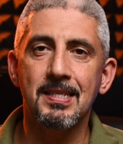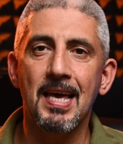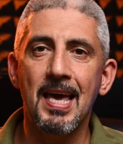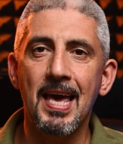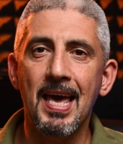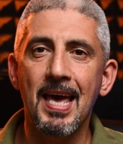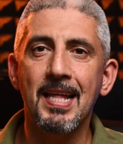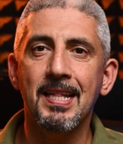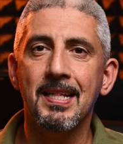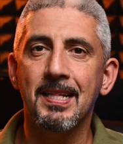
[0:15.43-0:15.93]

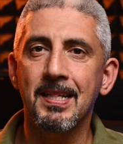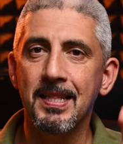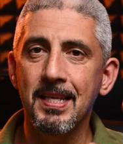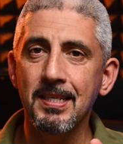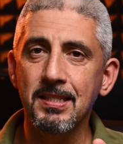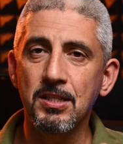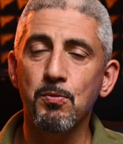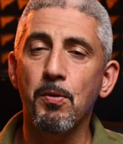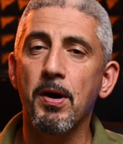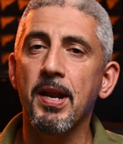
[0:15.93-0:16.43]
and
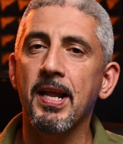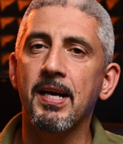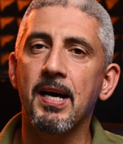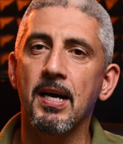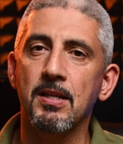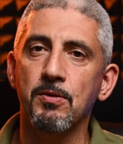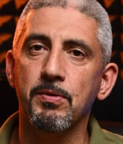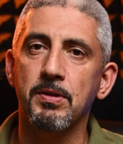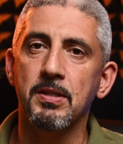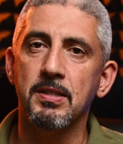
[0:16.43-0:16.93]
this is what I
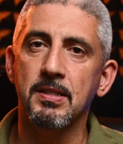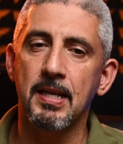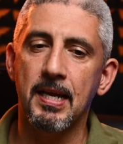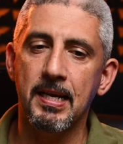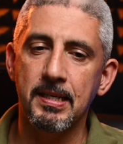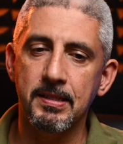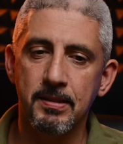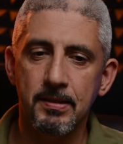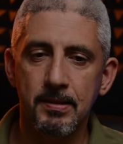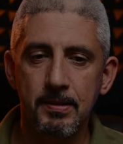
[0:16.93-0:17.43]
got with this
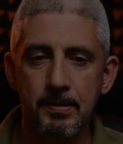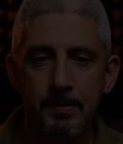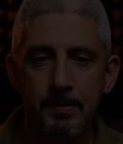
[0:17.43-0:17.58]
lens.